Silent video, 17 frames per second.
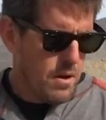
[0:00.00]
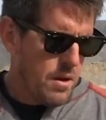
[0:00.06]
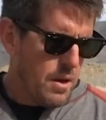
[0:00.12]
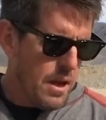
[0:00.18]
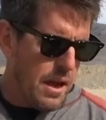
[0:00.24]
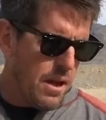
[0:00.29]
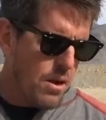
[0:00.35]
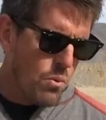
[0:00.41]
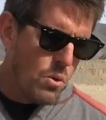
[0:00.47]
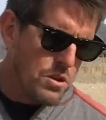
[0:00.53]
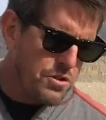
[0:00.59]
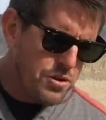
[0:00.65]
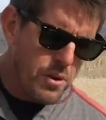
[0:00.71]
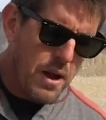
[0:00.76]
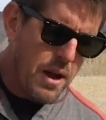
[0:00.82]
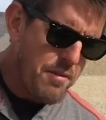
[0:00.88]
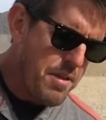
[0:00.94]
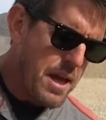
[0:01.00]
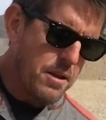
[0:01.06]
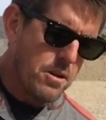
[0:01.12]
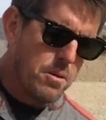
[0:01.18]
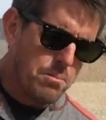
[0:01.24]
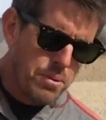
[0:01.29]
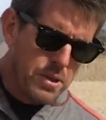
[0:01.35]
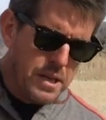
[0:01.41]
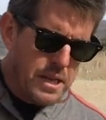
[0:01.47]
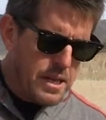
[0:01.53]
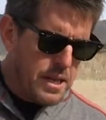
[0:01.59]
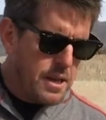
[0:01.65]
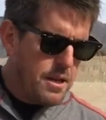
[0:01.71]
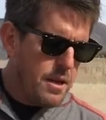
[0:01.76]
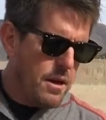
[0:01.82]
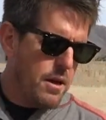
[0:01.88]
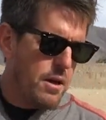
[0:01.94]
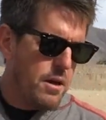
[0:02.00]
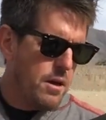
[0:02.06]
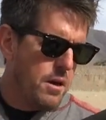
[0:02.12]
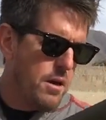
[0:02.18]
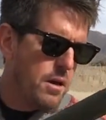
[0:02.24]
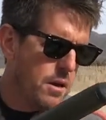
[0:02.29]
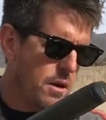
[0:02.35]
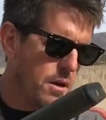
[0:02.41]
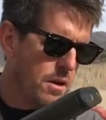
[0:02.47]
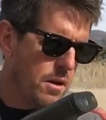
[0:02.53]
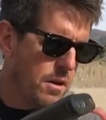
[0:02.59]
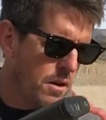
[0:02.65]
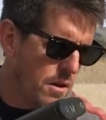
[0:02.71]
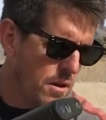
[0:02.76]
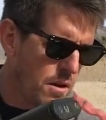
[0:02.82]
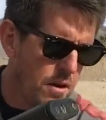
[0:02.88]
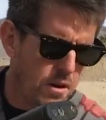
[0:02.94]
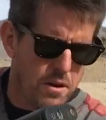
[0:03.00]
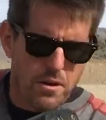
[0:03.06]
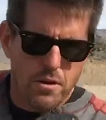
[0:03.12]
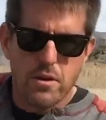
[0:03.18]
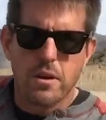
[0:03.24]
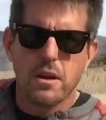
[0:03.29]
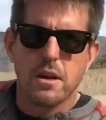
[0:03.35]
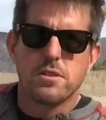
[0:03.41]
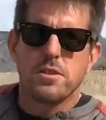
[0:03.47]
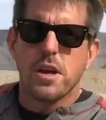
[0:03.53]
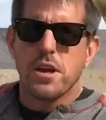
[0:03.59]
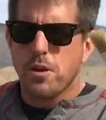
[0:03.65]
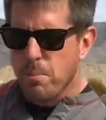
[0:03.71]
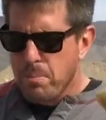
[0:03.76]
And once you have that completed, you're going to take your